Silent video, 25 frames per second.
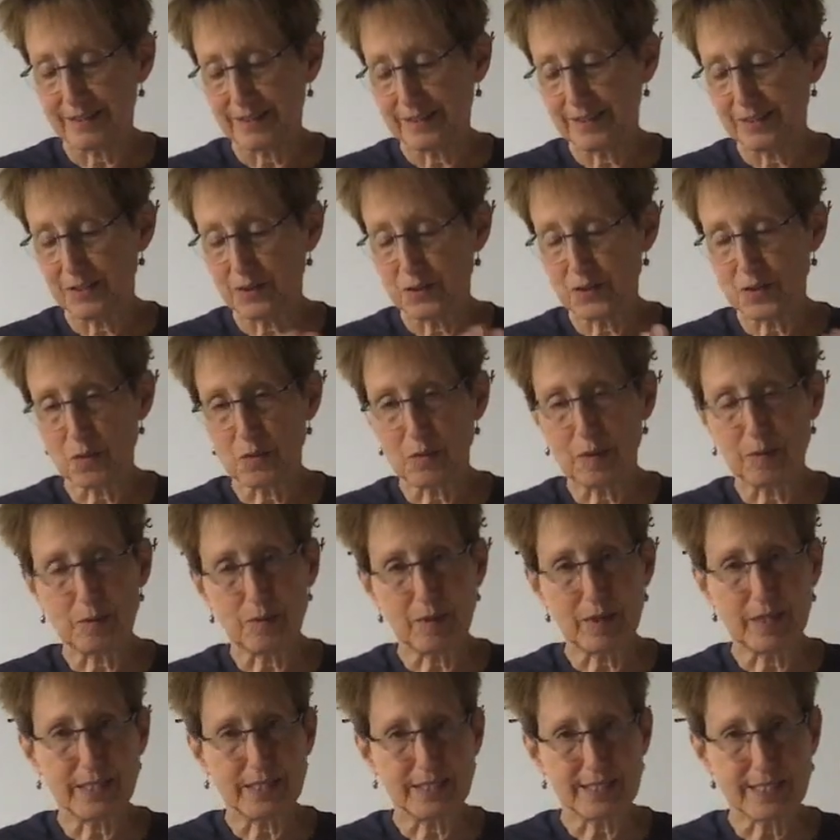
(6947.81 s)
you don't want to
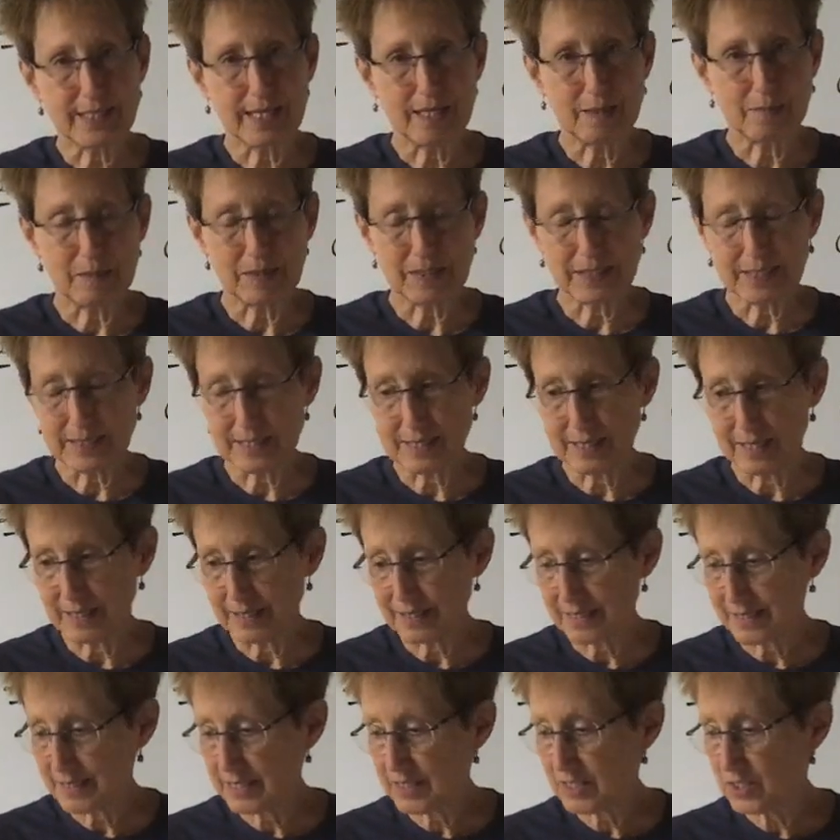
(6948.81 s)
run out of time on the
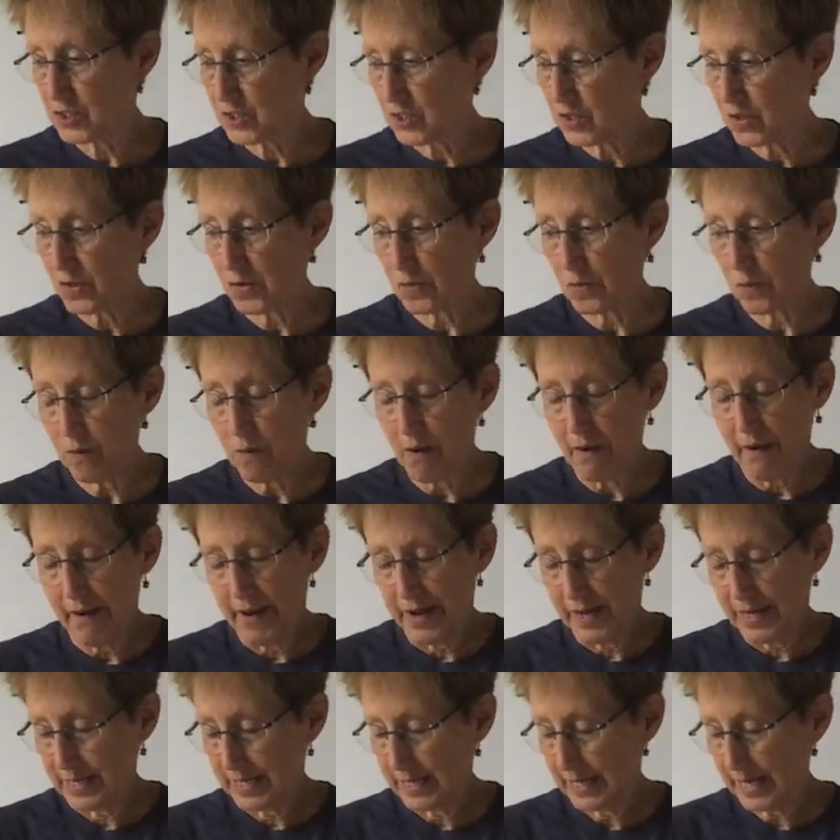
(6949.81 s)
test. So
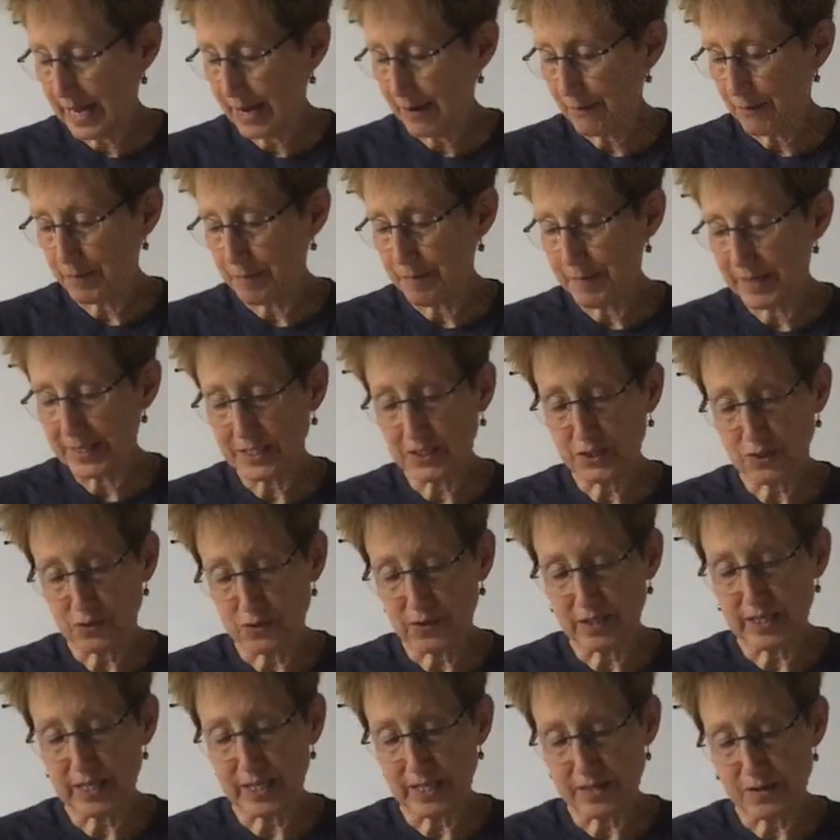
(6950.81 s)
I would make sure
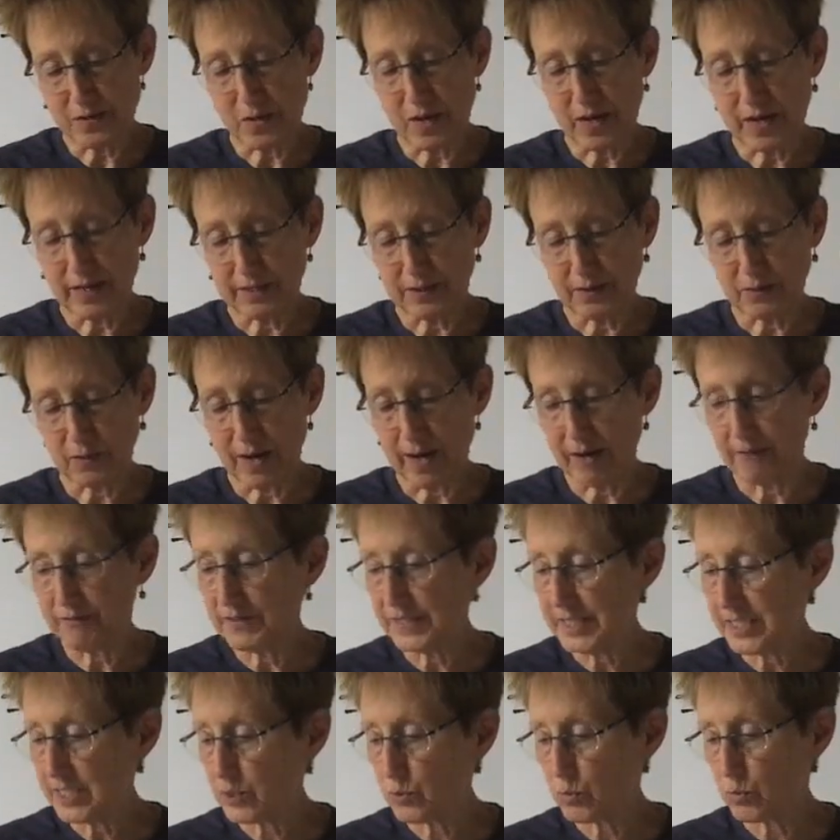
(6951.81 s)
that I know how to graph
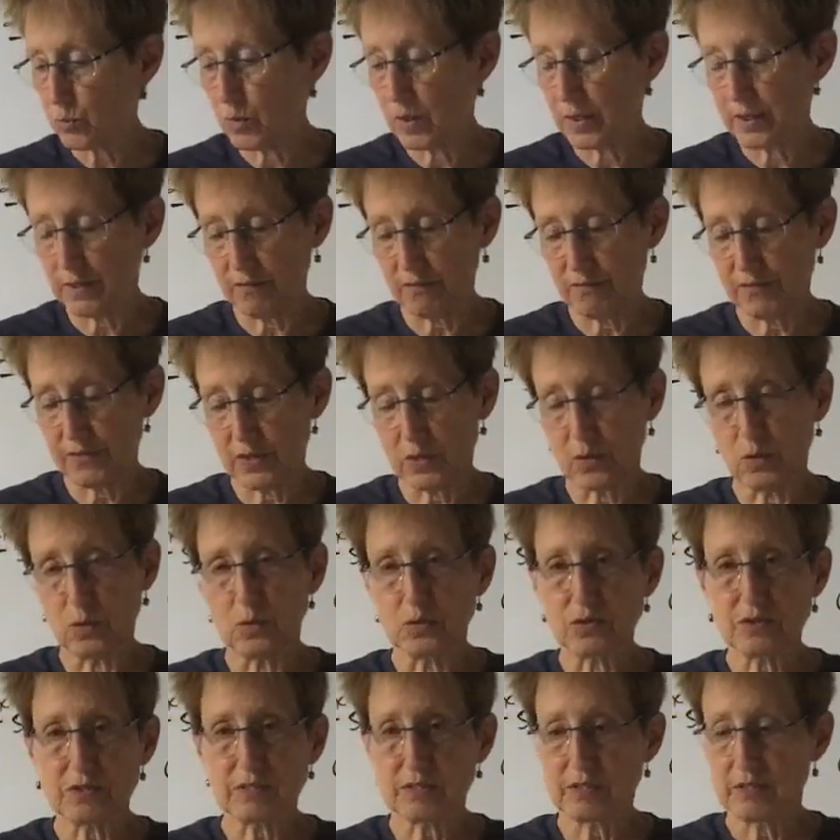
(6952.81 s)
each one of
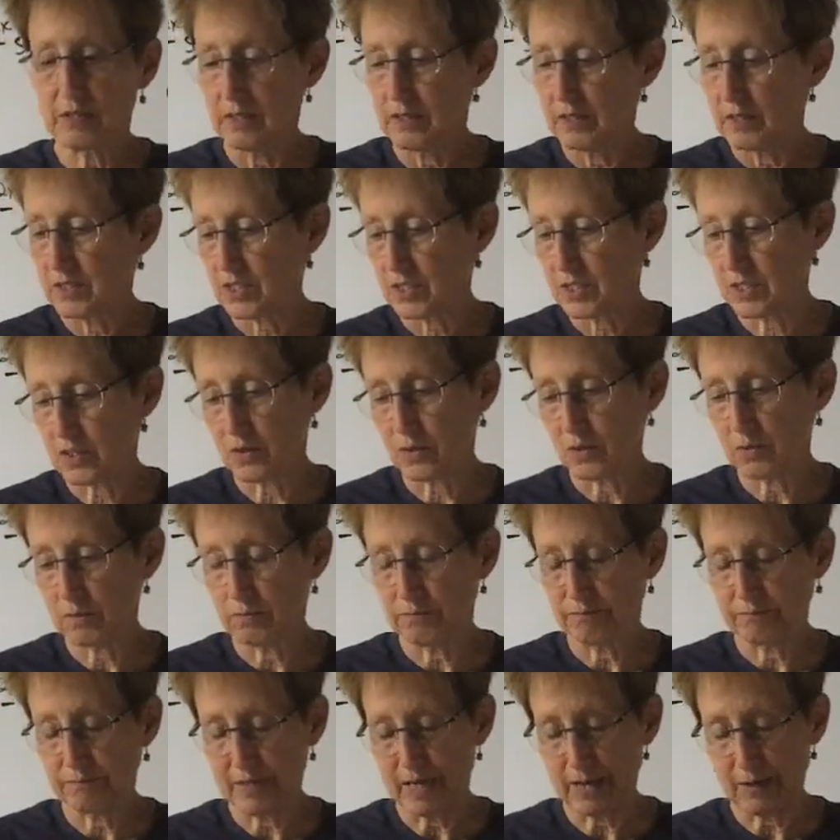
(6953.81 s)
those. So
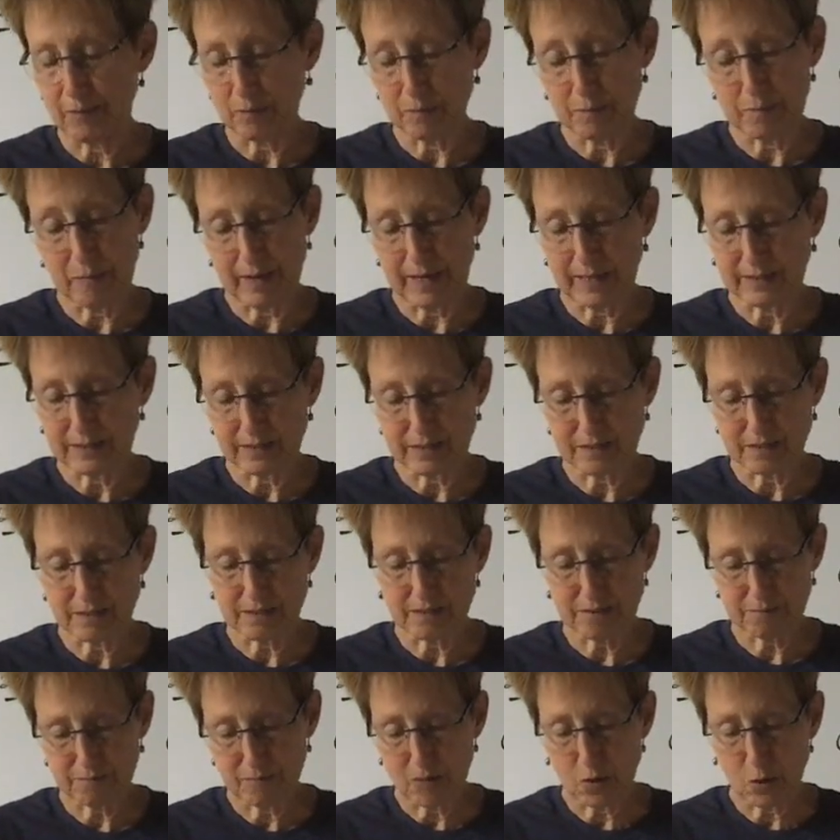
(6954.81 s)
I would
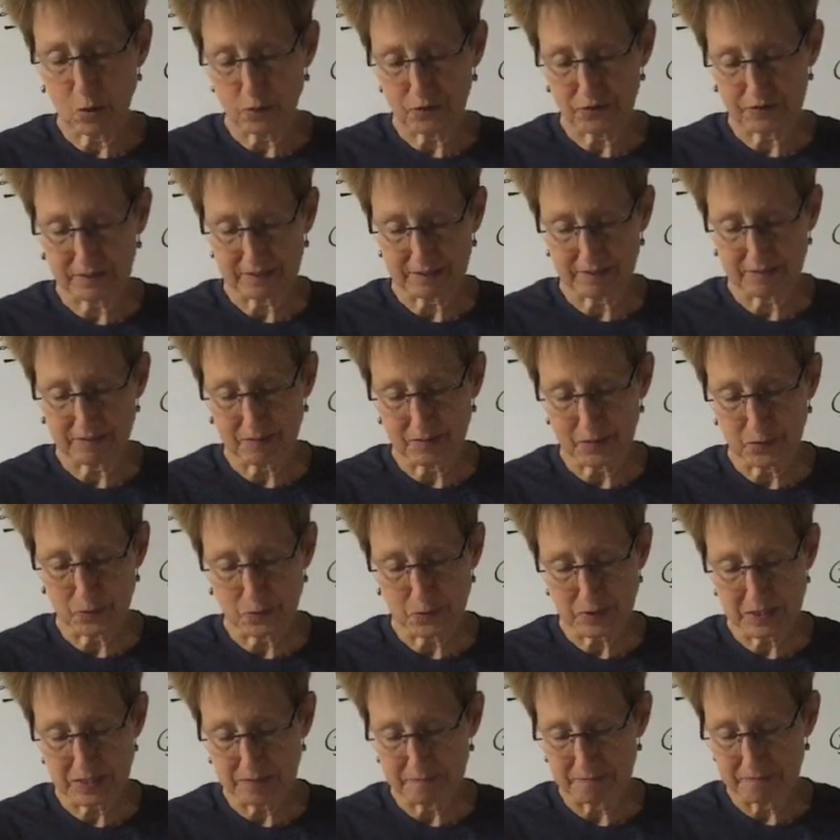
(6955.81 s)
practice all 6 of
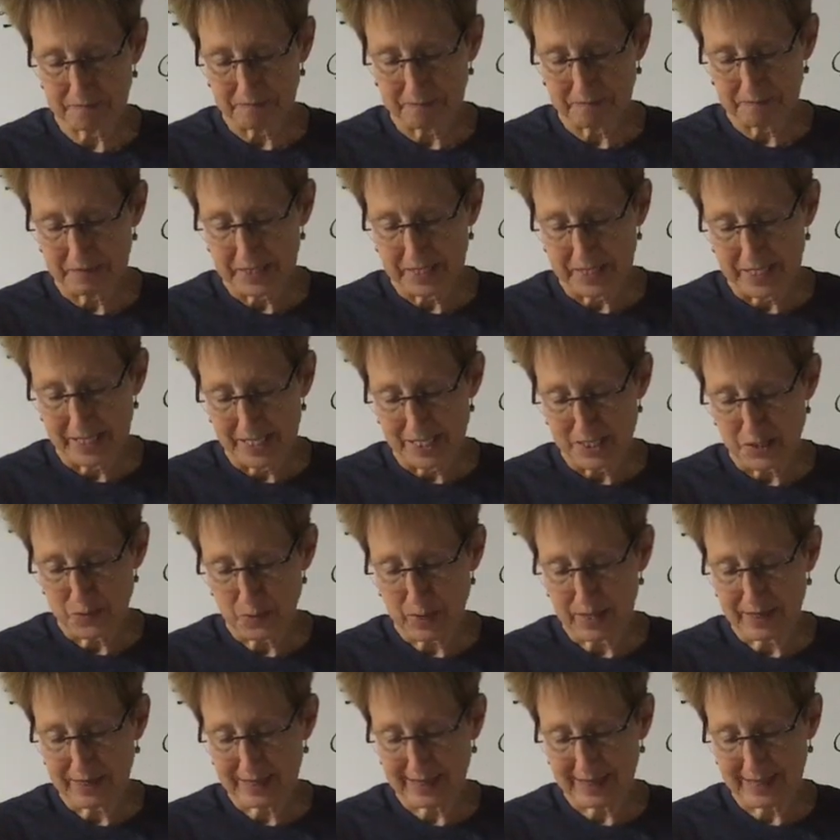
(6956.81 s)
those.
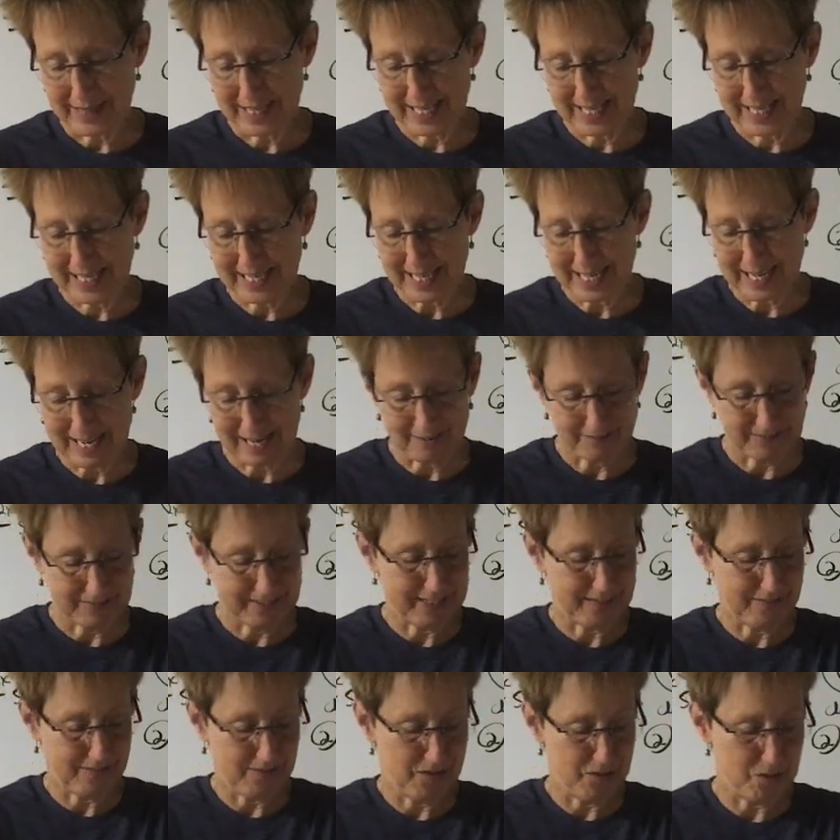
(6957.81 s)
So I think I've
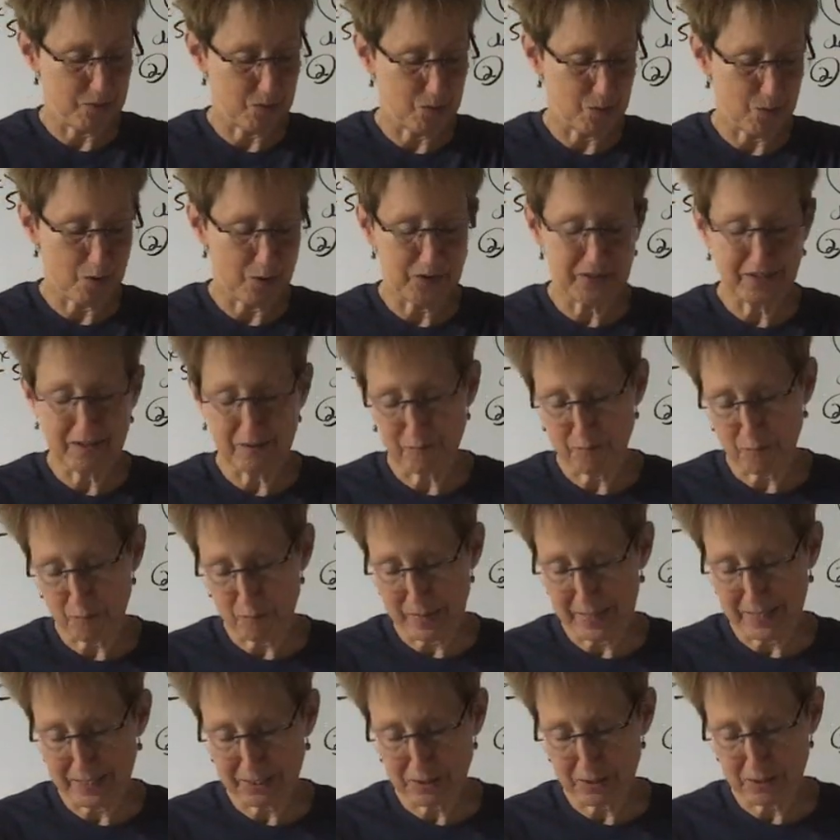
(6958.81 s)
given you all the
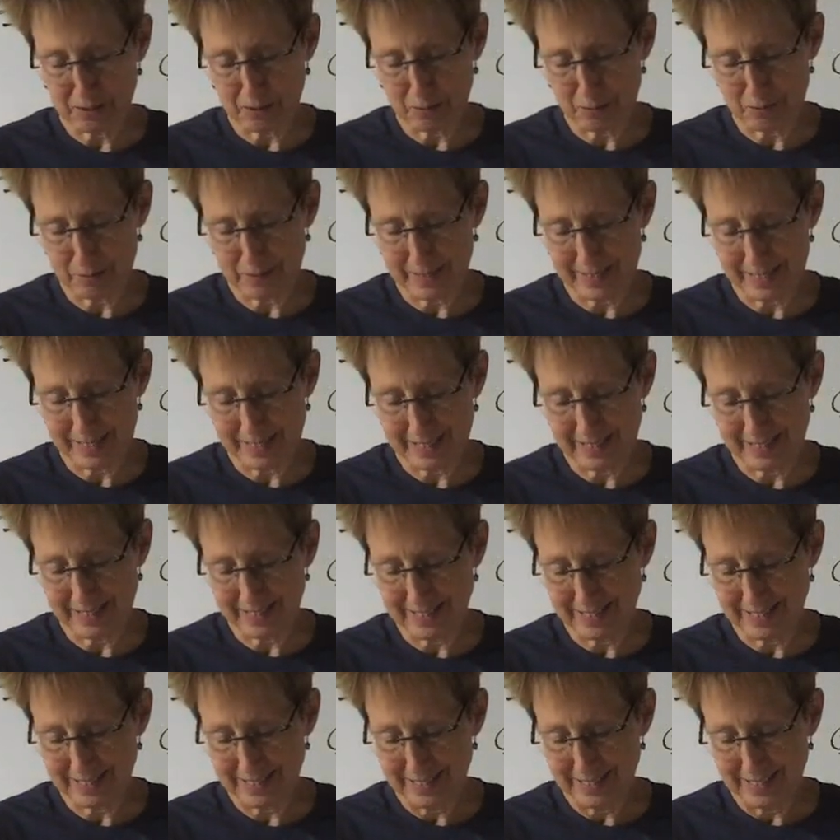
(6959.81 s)
information you
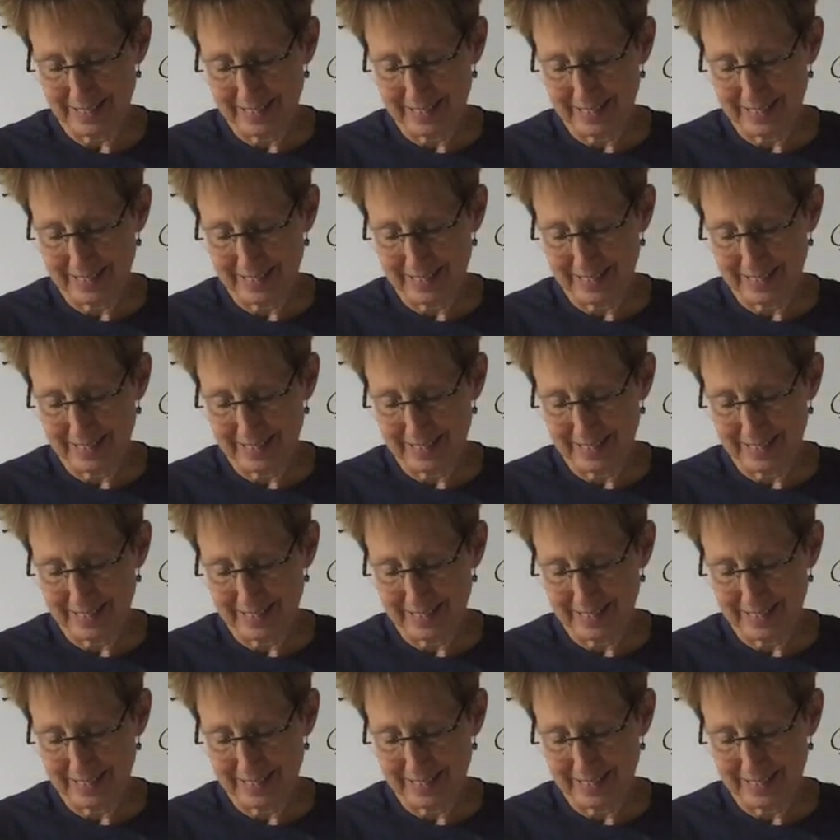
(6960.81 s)
need